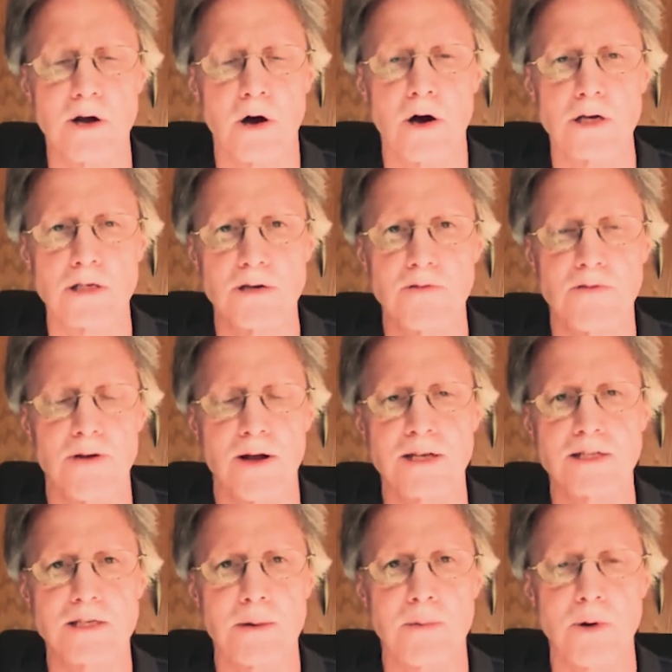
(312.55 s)
cause and
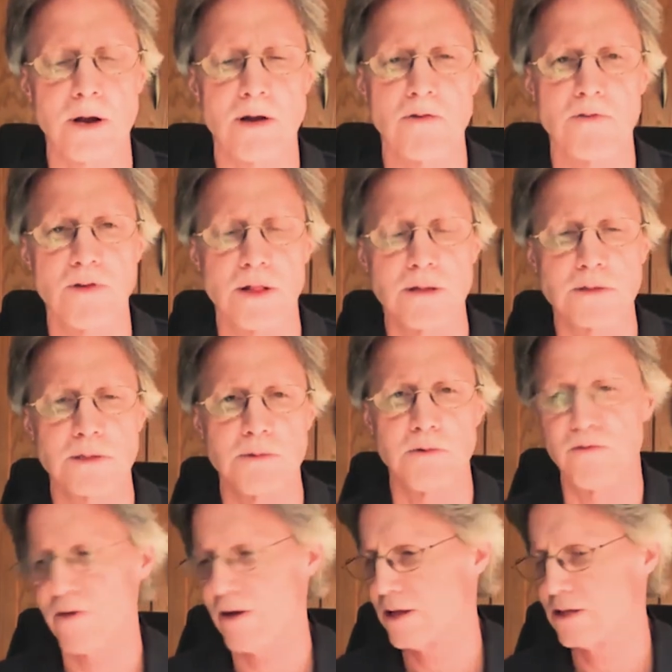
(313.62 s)
effect, separating your feelings
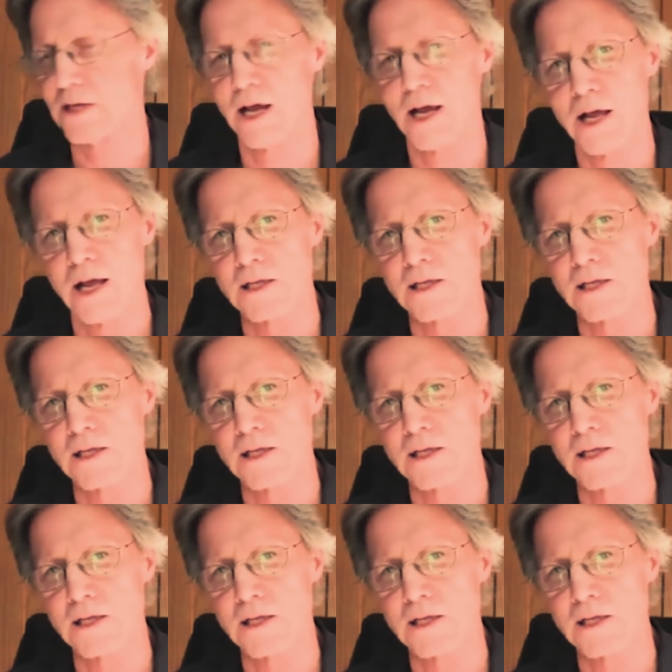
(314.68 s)
from events,